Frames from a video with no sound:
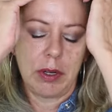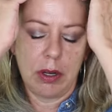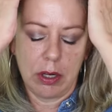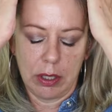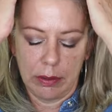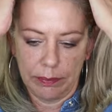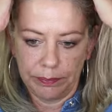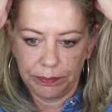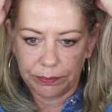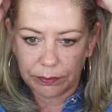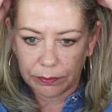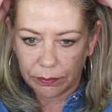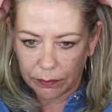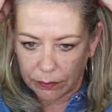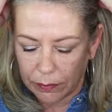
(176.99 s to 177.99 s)
on
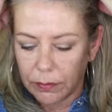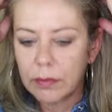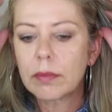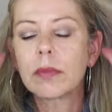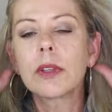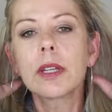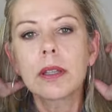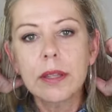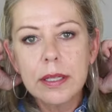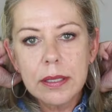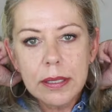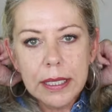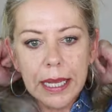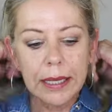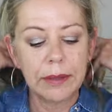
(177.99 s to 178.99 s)
the
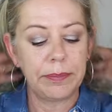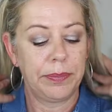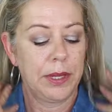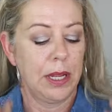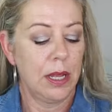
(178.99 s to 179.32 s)
skin.